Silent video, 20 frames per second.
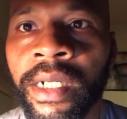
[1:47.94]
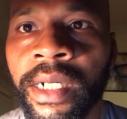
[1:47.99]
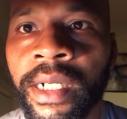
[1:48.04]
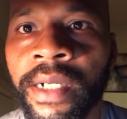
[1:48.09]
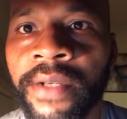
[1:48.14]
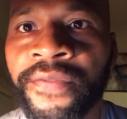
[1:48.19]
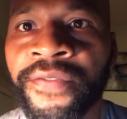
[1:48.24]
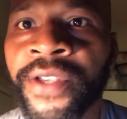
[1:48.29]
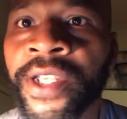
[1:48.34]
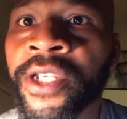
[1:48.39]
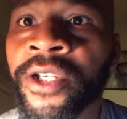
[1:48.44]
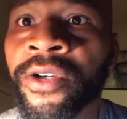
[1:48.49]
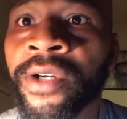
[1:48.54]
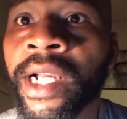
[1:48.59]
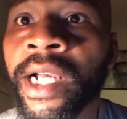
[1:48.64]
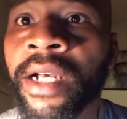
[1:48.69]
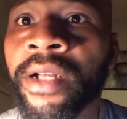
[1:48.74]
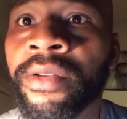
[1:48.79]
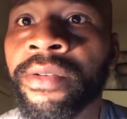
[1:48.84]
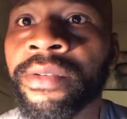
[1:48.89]
figure
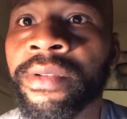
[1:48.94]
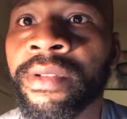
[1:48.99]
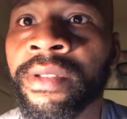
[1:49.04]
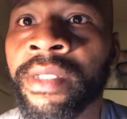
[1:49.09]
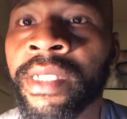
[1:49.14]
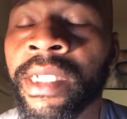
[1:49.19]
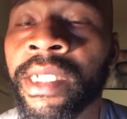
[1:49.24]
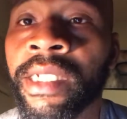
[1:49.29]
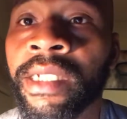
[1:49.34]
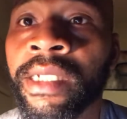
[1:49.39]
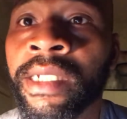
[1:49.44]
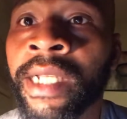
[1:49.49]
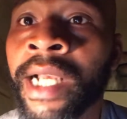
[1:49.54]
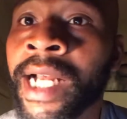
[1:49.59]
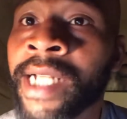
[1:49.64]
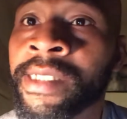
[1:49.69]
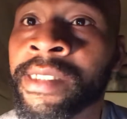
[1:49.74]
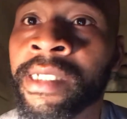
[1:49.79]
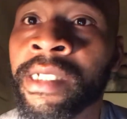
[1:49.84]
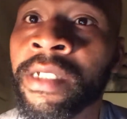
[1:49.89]
out the
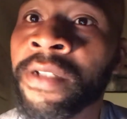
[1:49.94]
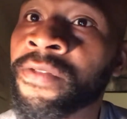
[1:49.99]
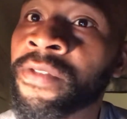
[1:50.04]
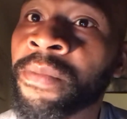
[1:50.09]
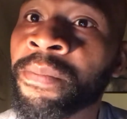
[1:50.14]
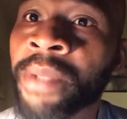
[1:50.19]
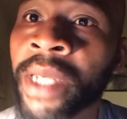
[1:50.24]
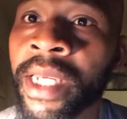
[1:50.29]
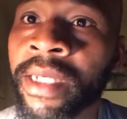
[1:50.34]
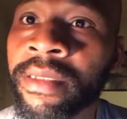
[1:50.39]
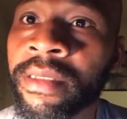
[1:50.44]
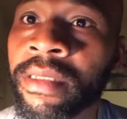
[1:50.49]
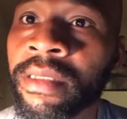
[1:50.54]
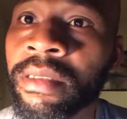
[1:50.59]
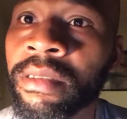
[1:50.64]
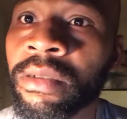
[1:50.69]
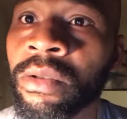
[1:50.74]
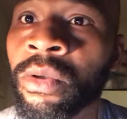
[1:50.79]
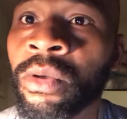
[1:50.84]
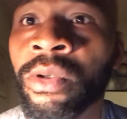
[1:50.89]
constant of the base
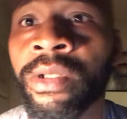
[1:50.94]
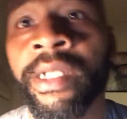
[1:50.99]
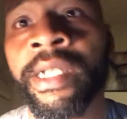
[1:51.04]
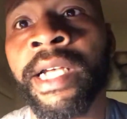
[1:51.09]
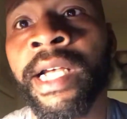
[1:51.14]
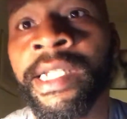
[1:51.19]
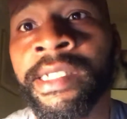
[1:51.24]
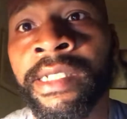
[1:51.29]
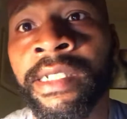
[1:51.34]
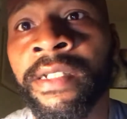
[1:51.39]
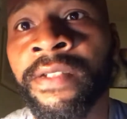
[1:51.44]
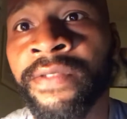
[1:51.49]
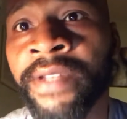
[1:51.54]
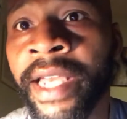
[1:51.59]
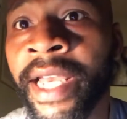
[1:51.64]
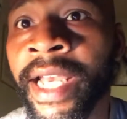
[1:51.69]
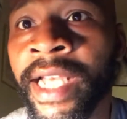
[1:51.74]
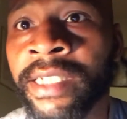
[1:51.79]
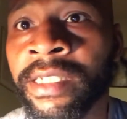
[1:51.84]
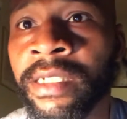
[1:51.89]
or the constant of the
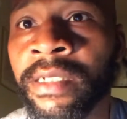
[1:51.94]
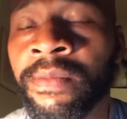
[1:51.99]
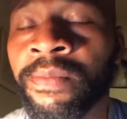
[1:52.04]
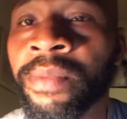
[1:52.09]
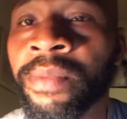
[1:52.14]
acid